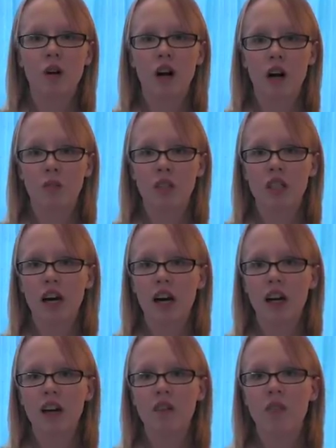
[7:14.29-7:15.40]
or
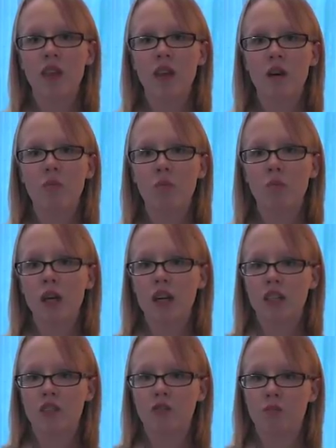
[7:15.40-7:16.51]
homicide
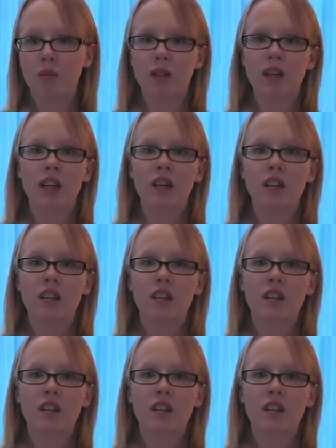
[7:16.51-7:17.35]
because of bullying.